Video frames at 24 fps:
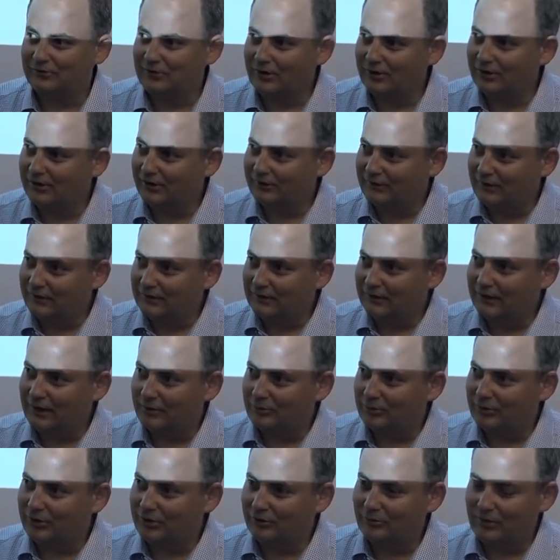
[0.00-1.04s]
Nonetheless, I did get
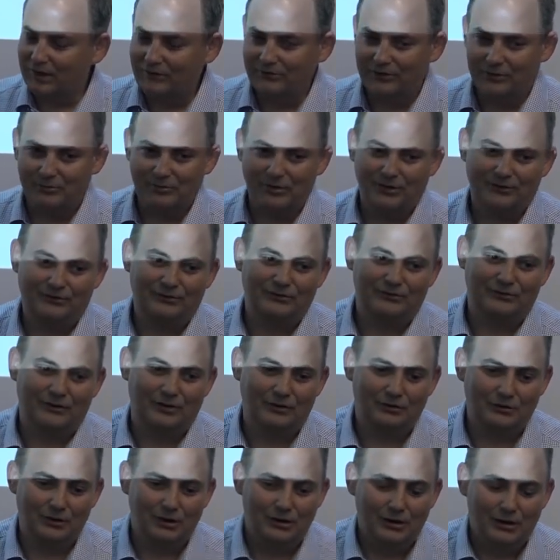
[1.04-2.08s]
pretty wavelet bases
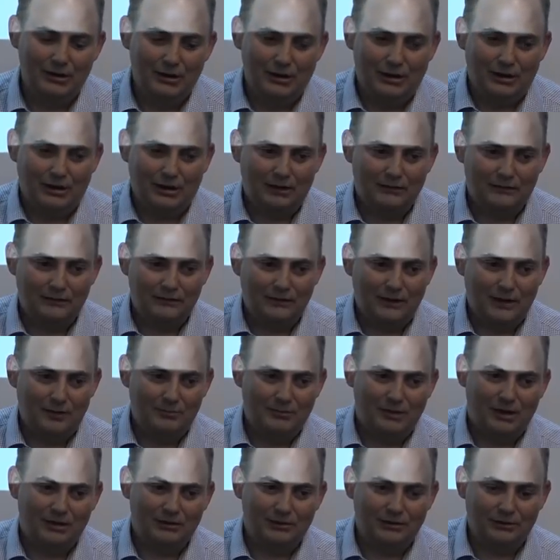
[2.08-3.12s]
out, and I did that
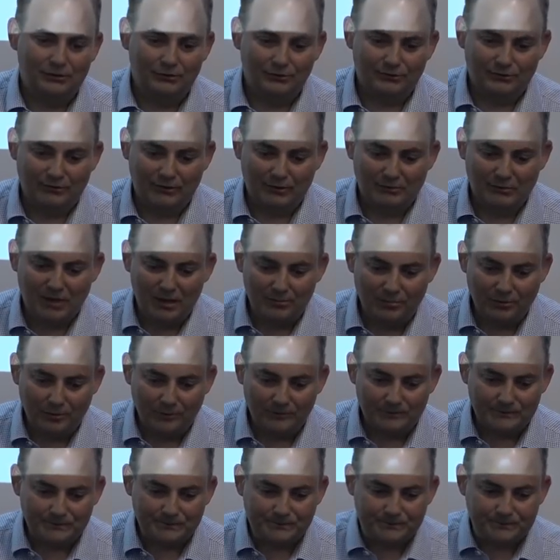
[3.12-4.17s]
mainly using
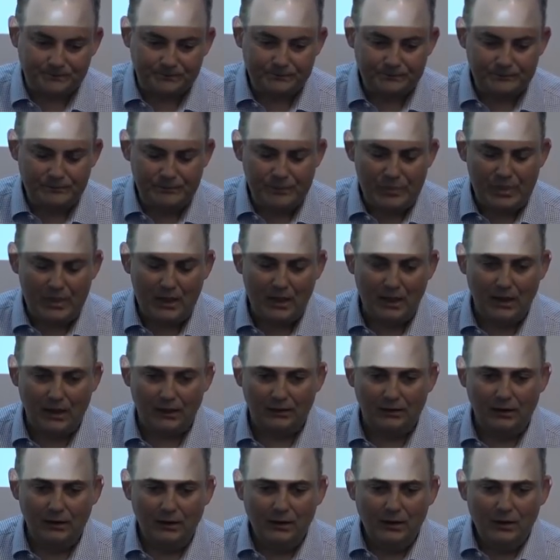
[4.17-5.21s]
Maple.
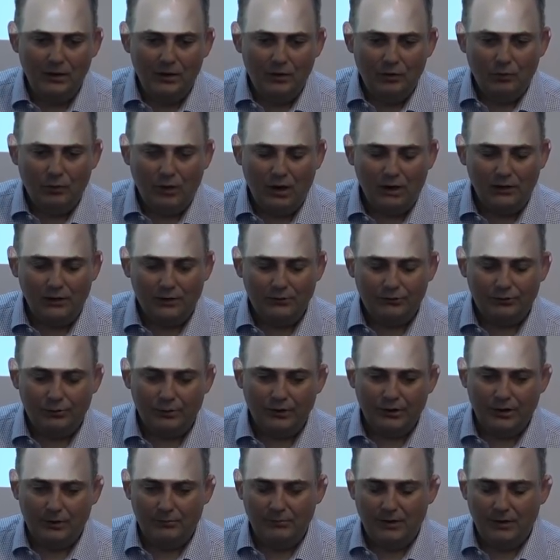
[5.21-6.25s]
And while I was
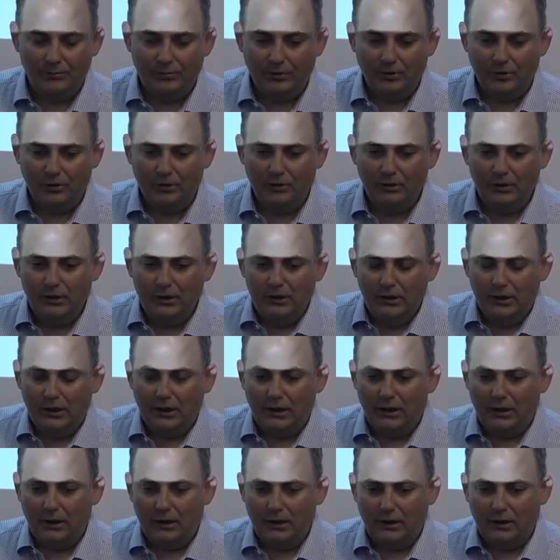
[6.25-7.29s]
working at Maple, uh,
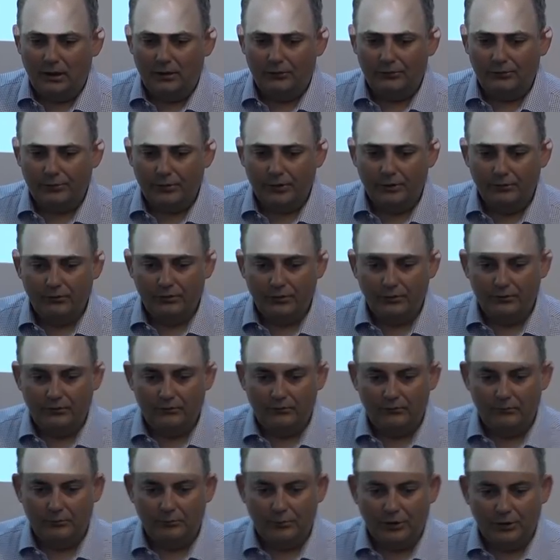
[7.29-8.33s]
I was working with a
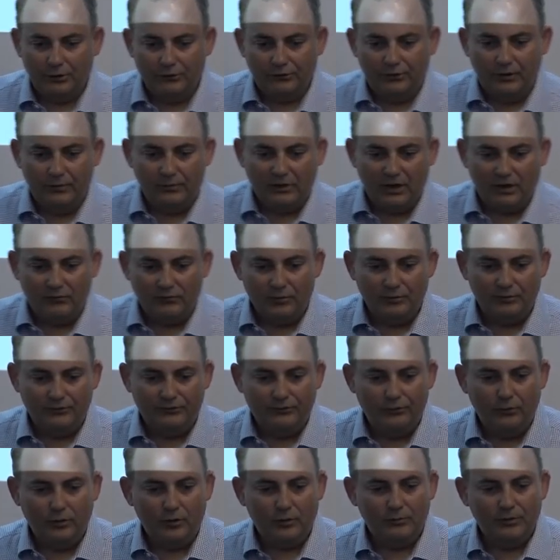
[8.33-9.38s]
bigger team than ever
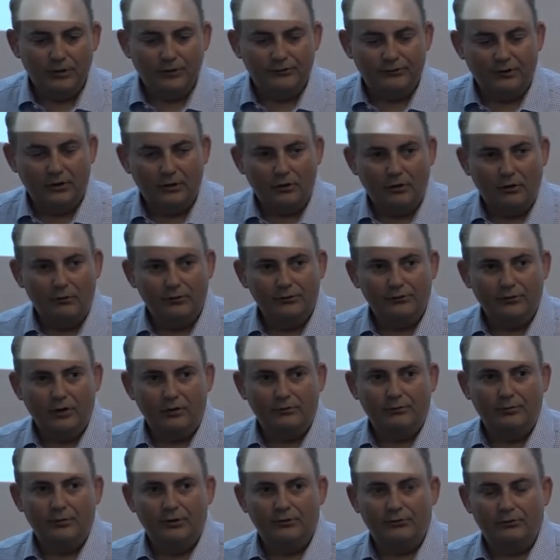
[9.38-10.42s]
before because I had always
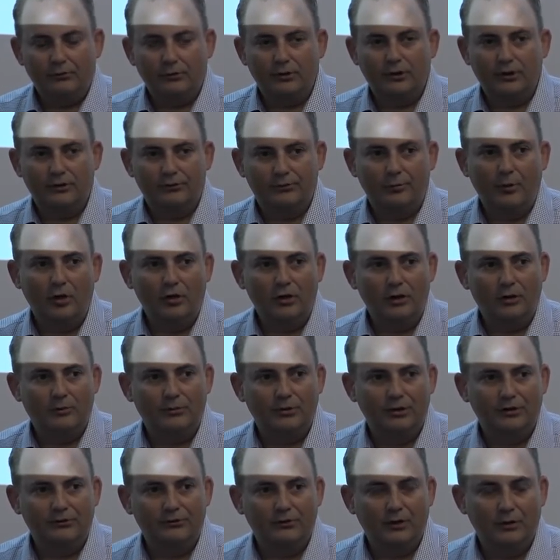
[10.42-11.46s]
optimized for working at small
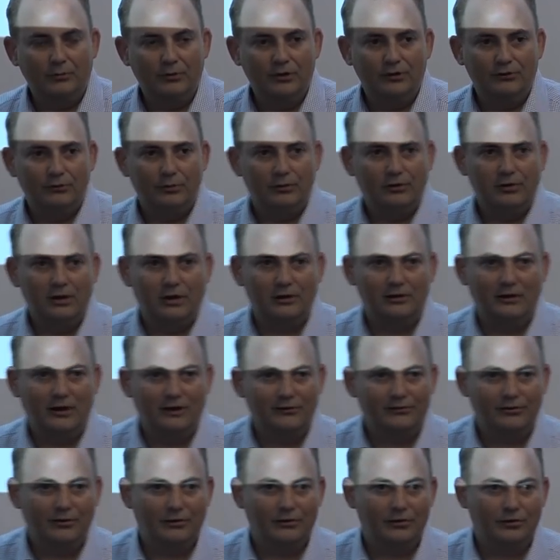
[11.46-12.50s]
companies, companies with like
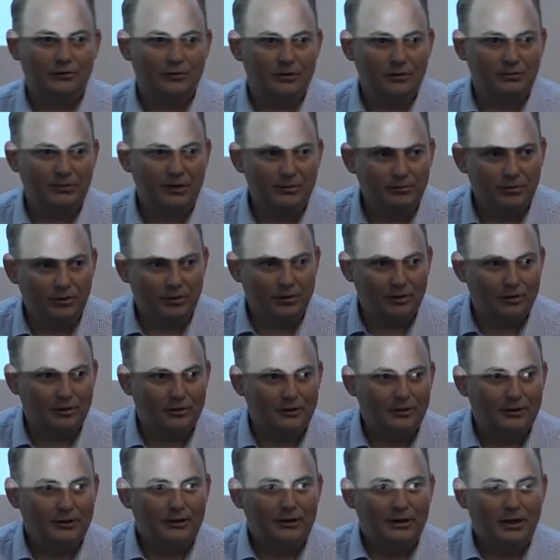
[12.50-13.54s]
less than 30 people.
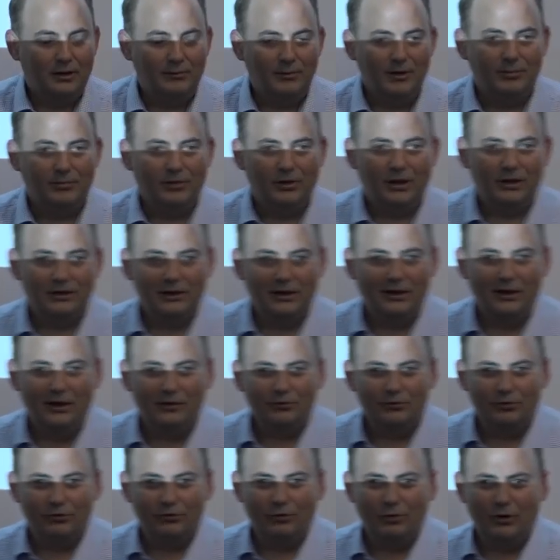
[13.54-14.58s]
And Maple had like
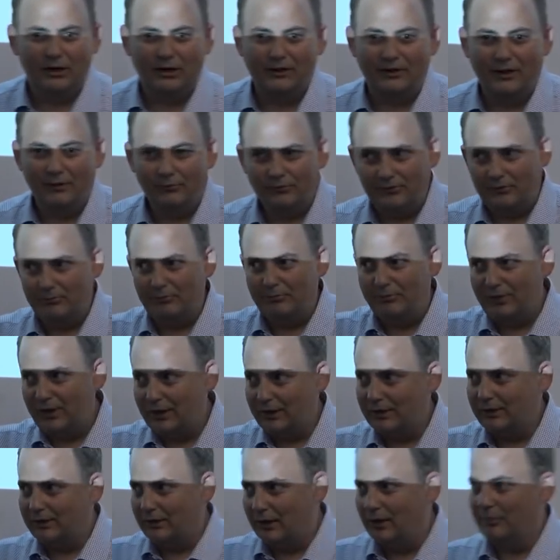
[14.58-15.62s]
120. That was a
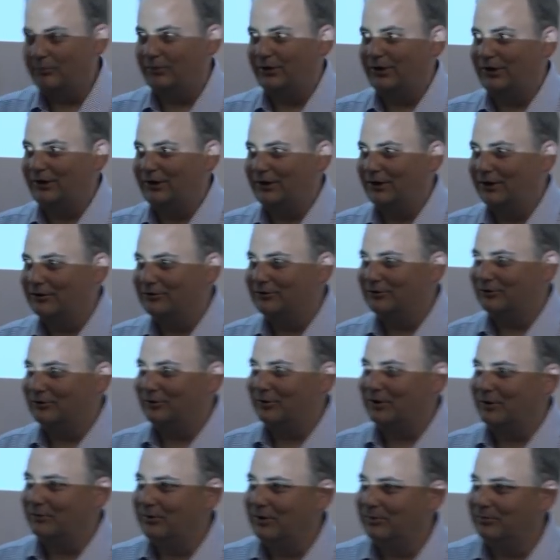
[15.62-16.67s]
big company,
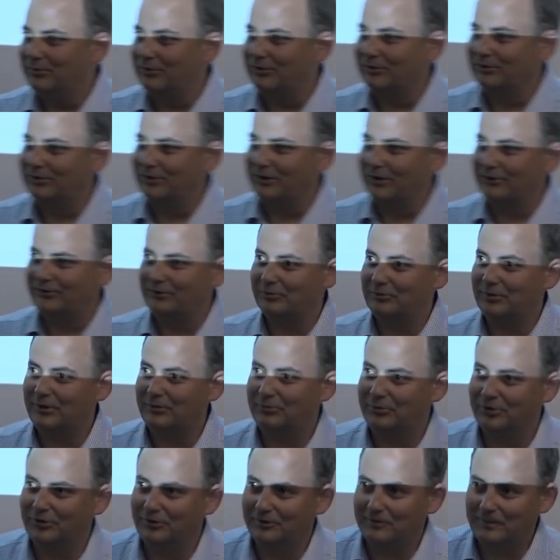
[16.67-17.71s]
120 people, lots of
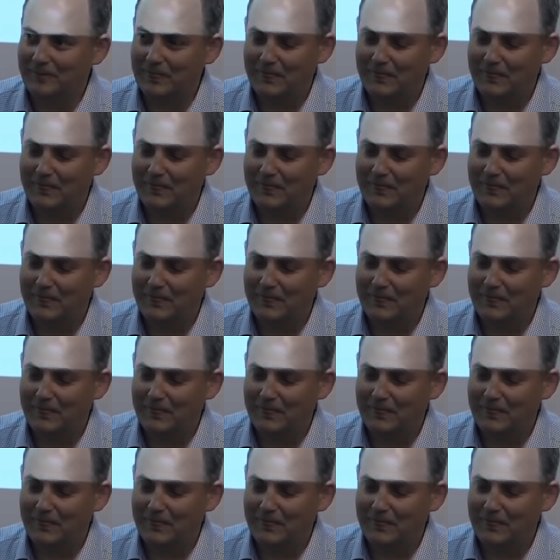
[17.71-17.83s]
people.